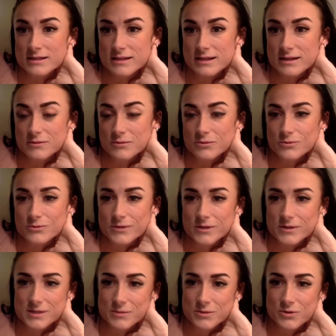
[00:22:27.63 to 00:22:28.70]
Like,
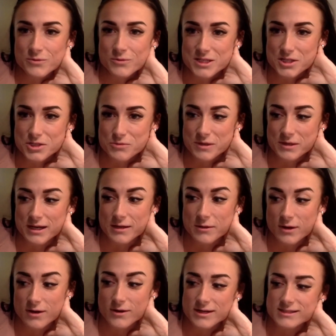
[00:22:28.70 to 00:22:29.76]
someone will message me like,
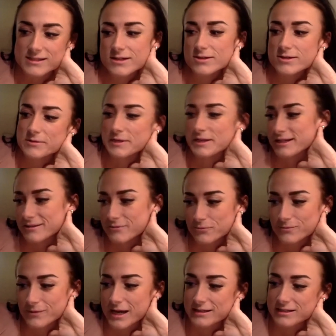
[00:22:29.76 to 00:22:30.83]
"Oh, I see you're doing
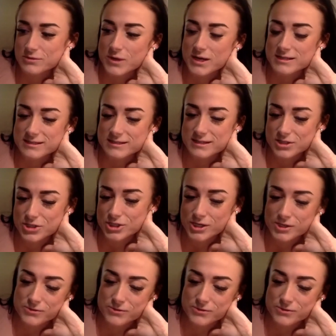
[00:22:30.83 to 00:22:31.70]
XYZ show.